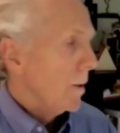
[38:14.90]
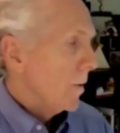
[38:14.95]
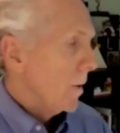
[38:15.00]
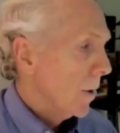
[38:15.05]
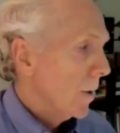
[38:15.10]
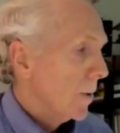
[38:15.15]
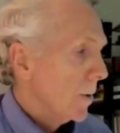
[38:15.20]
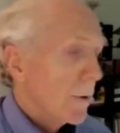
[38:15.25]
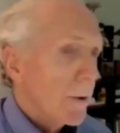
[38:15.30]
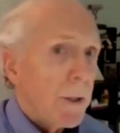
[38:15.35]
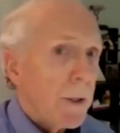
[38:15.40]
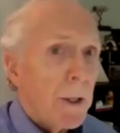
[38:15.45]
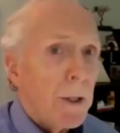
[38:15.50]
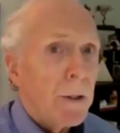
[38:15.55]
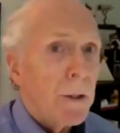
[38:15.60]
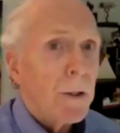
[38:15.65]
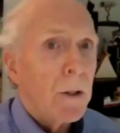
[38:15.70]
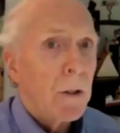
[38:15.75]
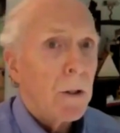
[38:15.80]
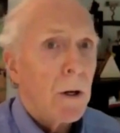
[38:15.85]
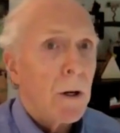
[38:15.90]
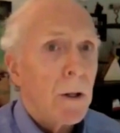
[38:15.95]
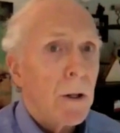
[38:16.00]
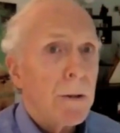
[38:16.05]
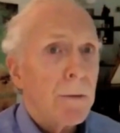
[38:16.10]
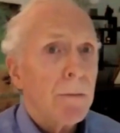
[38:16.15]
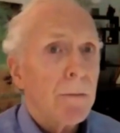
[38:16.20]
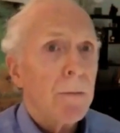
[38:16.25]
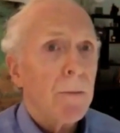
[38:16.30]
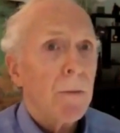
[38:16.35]
It's a sin to
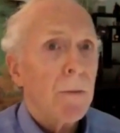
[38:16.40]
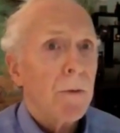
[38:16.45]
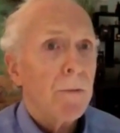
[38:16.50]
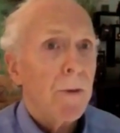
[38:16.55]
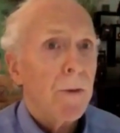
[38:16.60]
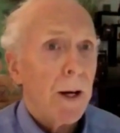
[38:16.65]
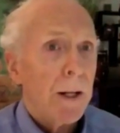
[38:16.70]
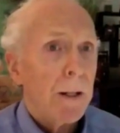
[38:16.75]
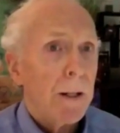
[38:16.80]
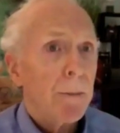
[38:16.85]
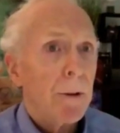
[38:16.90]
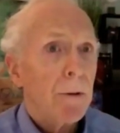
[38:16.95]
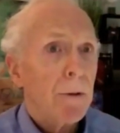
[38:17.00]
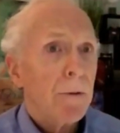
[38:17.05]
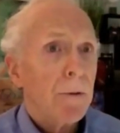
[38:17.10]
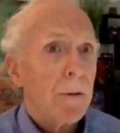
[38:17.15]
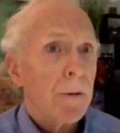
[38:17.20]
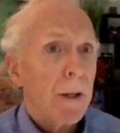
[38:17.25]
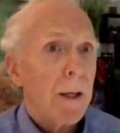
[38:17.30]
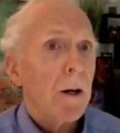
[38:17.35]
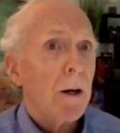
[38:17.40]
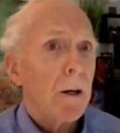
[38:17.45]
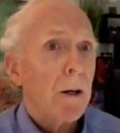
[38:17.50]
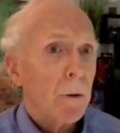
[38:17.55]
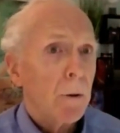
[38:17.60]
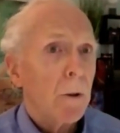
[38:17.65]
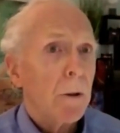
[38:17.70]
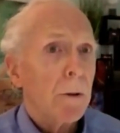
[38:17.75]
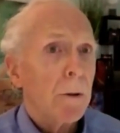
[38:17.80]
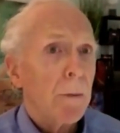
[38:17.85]
call them vitamins.
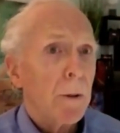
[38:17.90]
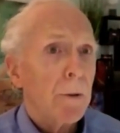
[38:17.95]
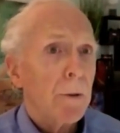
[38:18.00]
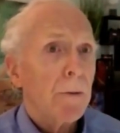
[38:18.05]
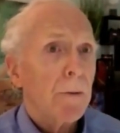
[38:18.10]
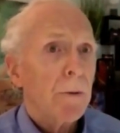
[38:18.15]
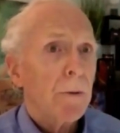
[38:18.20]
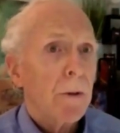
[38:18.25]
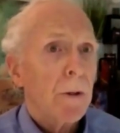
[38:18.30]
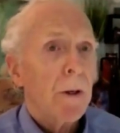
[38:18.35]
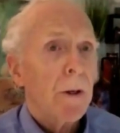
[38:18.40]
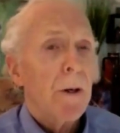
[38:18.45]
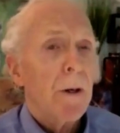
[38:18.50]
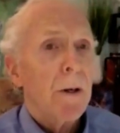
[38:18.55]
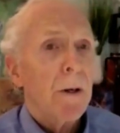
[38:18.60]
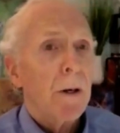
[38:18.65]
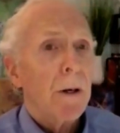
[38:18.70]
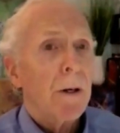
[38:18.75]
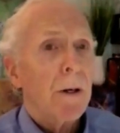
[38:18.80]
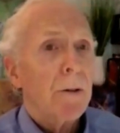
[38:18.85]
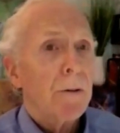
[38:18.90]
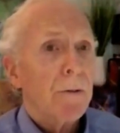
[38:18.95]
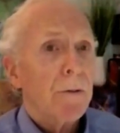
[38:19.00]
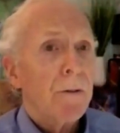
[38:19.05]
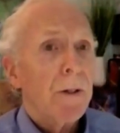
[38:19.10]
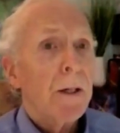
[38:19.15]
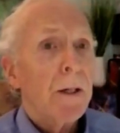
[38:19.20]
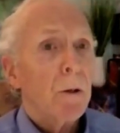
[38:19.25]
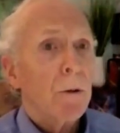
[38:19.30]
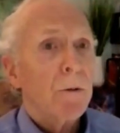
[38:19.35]
They are hormones,
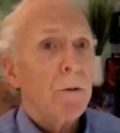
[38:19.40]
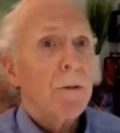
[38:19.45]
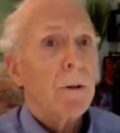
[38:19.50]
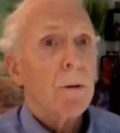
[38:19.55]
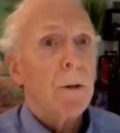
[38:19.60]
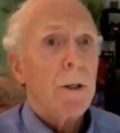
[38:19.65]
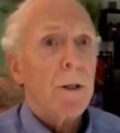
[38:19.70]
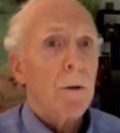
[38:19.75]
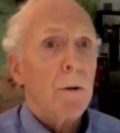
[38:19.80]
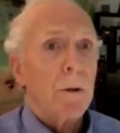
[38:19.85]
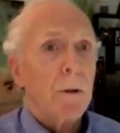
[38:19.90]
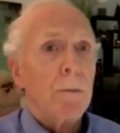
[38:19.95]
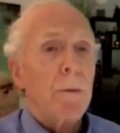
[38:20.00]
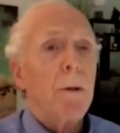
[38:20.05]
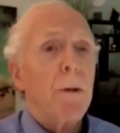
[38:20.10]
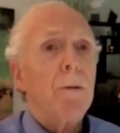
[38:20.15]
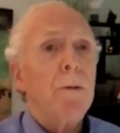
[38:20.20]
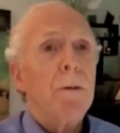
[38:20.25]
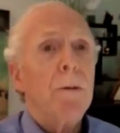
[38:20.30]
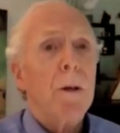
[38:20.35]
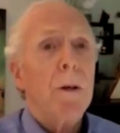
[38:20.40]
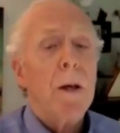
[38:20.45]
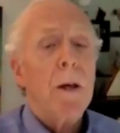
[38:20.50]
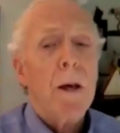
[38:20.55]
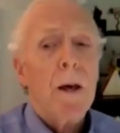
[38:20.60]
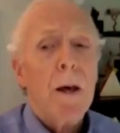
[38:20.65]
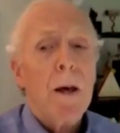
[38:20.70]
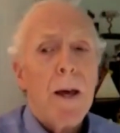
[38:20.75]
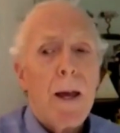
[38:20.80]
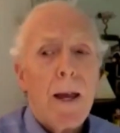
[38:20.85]
steroid hormones.